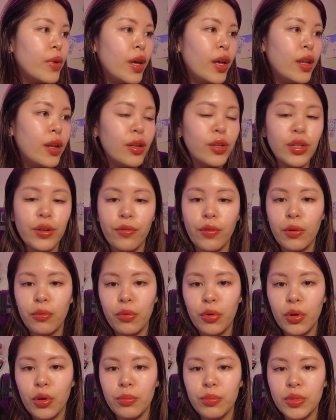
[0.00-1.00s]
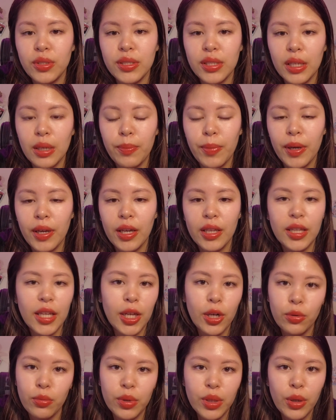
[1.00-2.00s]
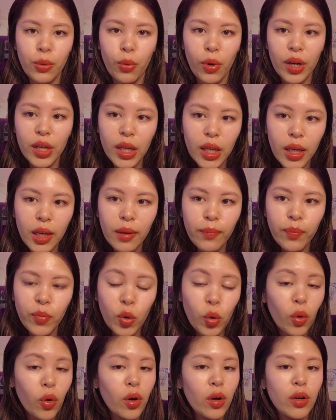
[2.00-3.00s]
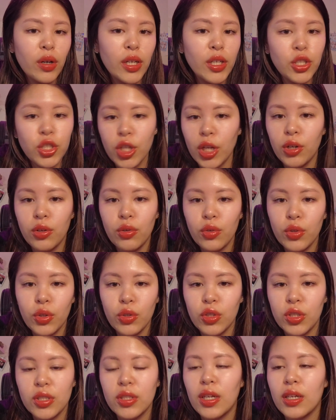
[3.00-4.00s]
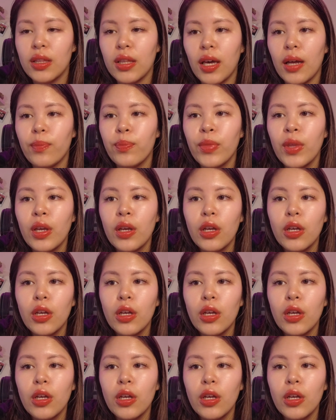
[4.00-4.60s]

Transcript: in a different room sleeping and they don't really want to eat, or in general they're just like that.